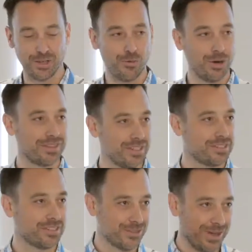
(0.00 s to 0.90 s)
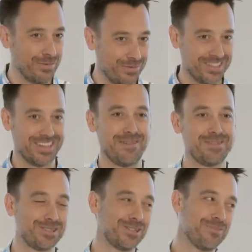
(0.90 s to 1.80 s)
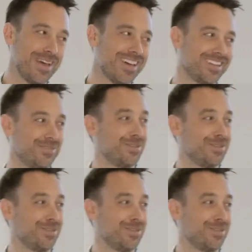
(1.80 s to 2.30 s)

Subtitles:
not what this type of exam is all about.